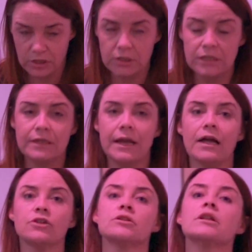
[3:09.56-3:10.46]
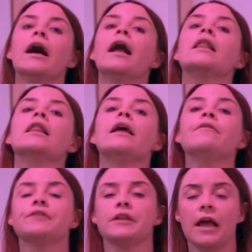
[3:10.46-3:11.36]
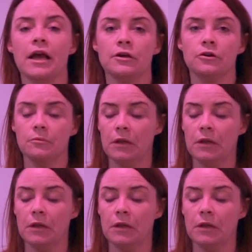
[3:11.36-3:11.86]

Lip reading: she'd naturally lift her neck up